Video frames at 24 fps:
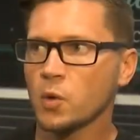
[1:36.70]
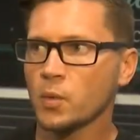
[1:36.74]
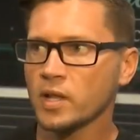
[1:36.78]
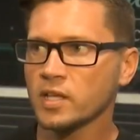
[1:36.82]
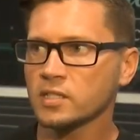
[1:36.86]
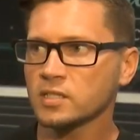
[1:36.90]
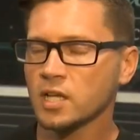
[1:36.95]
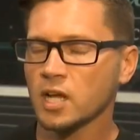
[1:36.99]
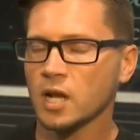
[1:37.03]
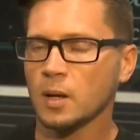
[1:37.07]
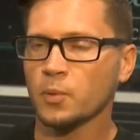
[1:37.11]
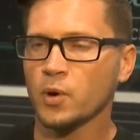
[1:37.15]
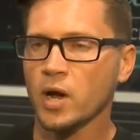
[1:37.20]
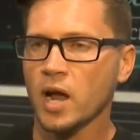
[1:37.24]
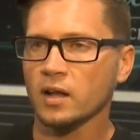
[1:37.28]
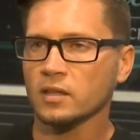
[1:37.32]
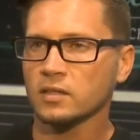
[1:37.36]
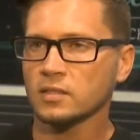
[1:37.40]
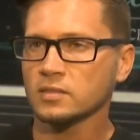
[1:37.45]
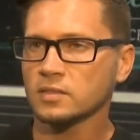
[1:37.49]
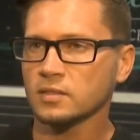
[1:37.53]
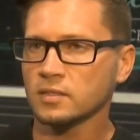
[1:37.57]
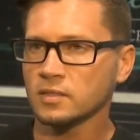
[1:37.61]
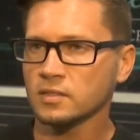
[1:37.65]
when he's here at
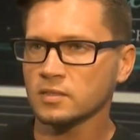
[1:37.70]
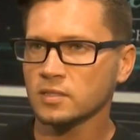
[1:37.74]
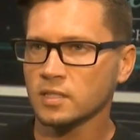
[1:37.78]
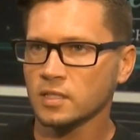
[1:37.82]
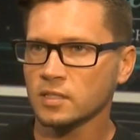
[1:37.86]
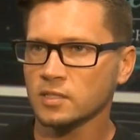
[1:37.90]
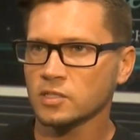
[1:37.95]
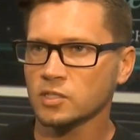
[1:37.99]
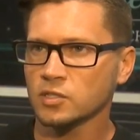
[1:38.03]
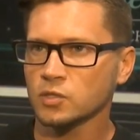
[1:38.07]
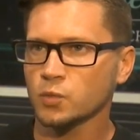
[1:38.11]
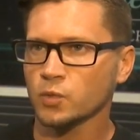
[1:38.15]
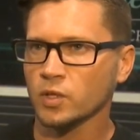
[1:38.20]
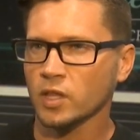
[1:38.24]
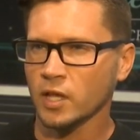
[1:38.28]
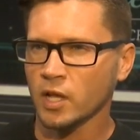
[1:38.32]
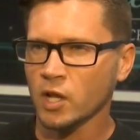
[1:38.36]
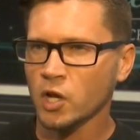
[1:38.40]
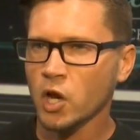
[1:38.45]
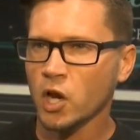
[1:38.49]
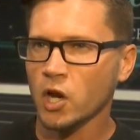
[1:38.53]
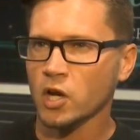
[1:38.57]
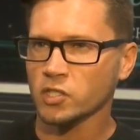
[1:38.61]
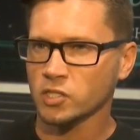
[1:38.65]
practices, he just really
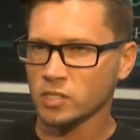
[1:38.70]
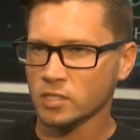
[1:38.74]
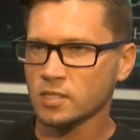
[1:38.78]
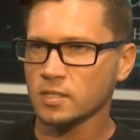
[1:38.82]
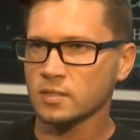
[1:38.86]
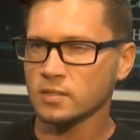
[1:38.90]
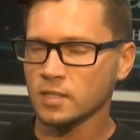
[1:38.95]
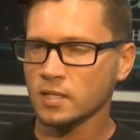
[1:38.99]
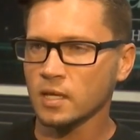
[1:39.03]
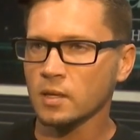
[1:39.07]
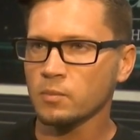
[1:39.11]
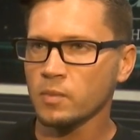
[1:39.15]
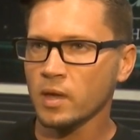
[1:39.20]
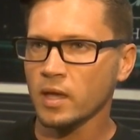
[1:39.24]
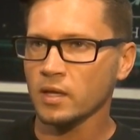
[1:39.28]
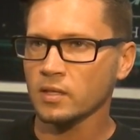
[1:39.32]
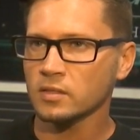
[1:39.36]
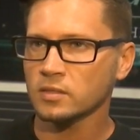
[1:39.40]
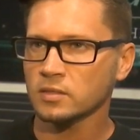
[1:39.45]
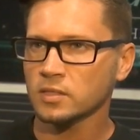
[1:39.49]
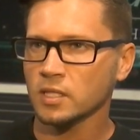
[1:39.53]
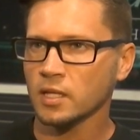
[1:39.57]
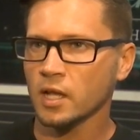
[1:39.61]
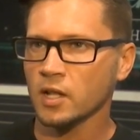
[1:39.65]
encourages his
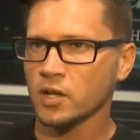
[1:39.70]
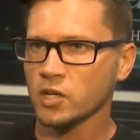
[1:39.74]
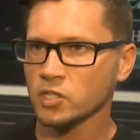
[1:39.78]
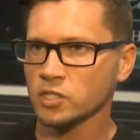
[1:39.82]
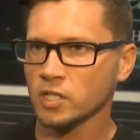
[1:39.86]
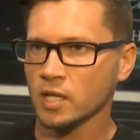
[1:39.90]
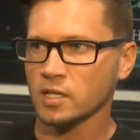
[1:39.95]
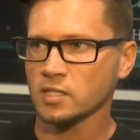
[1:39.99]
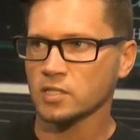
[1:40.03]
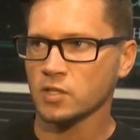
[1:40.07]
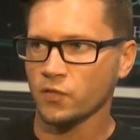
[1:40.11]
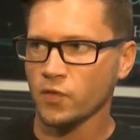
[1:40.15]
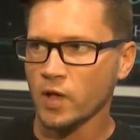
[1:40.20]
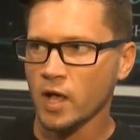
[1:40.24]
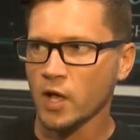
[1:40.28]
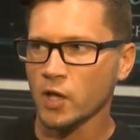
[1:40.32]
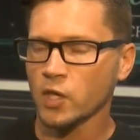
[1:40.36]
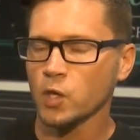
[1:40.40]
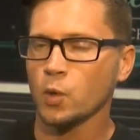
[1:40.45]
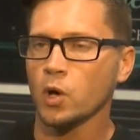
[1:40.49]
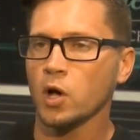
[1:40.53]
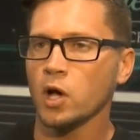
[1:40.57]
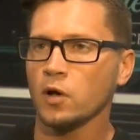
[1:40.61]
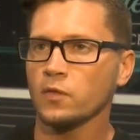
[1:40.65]
teammates. He understands the
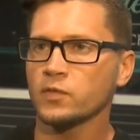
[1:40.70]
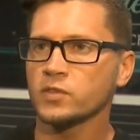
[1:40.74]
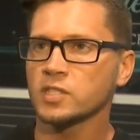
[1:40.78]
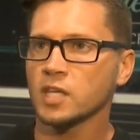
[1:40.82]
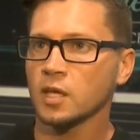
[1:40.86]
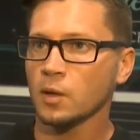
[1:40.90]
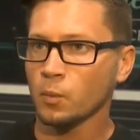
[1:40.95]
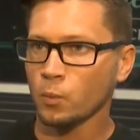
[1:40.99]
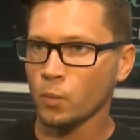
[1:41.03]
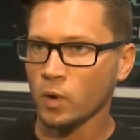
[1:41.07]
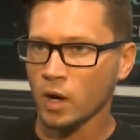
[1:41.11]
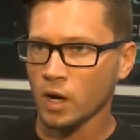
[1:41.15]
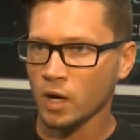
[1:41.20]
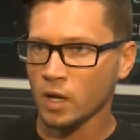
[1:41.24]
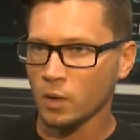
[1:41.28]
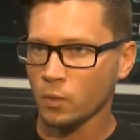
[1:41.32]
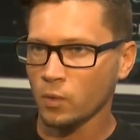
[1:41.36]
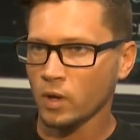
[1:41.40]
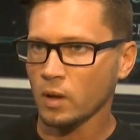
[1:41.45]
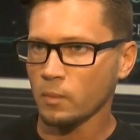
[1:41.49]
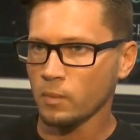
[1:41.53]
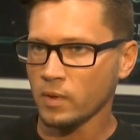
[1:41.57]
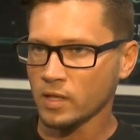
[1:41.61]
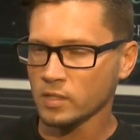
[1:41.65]
value of teamwork
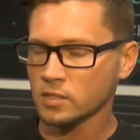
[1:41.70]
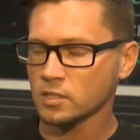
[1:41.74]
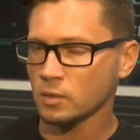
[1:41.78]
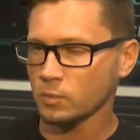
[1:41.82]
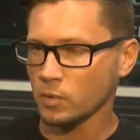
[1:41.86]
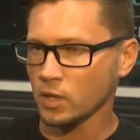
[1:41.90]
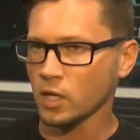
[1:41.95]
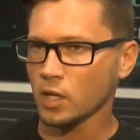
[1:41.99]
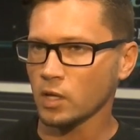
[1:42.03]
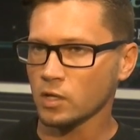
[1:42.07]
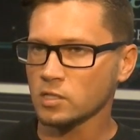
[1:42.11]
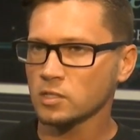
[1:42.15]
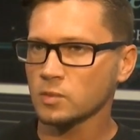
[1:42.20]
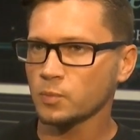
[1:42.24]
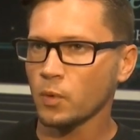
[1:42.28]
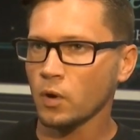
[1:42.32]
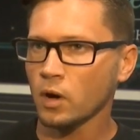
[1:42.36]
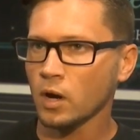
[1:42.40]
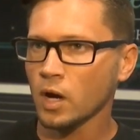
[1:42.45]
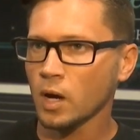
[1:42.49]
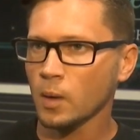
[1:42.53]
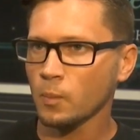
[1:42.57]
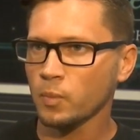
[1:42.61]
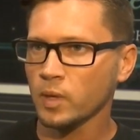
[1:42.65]
and what it means to be a good
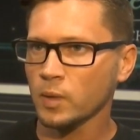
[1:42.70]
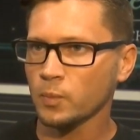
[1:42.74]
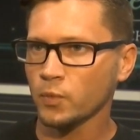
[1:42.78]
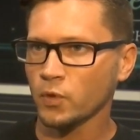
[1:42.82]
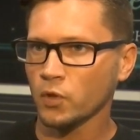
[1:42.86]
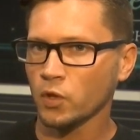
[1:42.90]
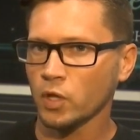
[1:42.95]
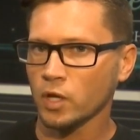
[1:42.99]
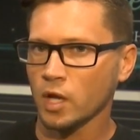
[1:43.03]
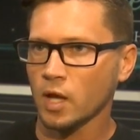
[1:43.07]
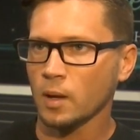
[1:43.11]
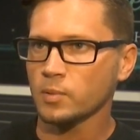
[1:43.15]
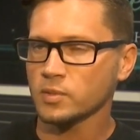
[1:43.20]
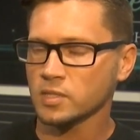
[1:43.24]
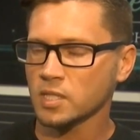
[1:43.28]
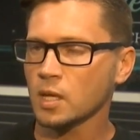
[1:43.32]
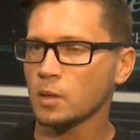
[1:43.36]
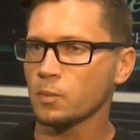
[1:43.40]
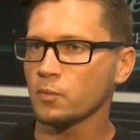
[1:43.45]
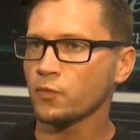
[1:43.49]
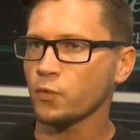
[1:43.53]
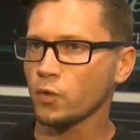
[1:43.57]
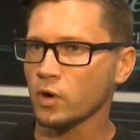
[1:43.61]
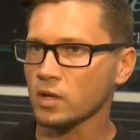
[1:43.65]
sport, and people look up to
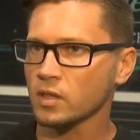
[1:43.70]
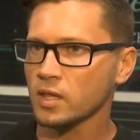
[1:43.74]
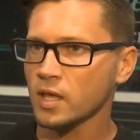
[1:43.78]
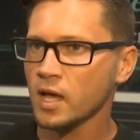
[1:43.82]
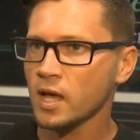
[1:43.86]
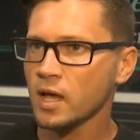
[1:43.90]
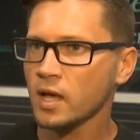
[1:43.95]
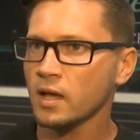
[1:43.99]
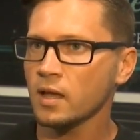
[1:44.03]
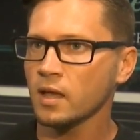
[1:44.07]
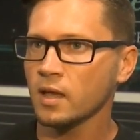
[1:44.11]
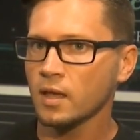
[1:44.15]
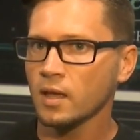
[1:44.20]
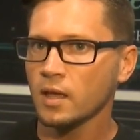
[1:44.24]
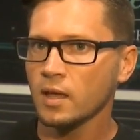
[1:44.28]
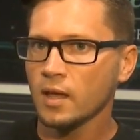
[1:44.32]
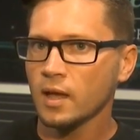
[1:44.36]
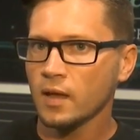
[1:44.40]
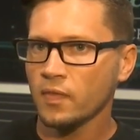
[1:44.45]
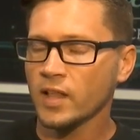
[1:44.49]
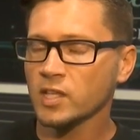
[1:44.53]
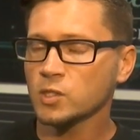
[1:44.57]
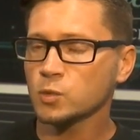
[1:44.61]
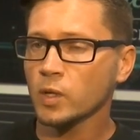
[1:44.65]
him for that.
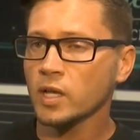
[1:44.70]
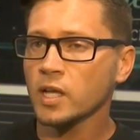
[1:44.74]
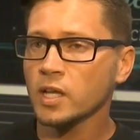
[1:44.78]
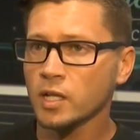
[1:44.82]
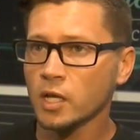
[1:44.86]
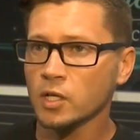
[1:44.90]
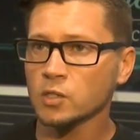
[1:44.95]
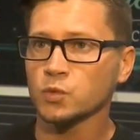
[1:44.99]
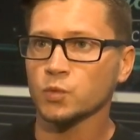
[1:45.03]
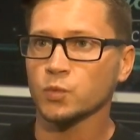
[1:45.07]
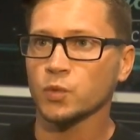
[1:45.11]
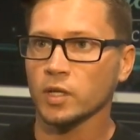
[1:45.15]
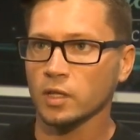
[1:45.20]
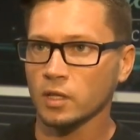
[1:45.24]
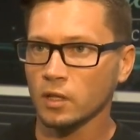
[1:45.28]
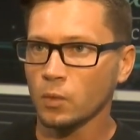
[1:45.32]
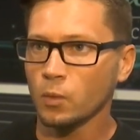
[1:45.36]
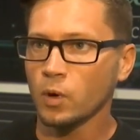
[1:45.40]
And that's what he does really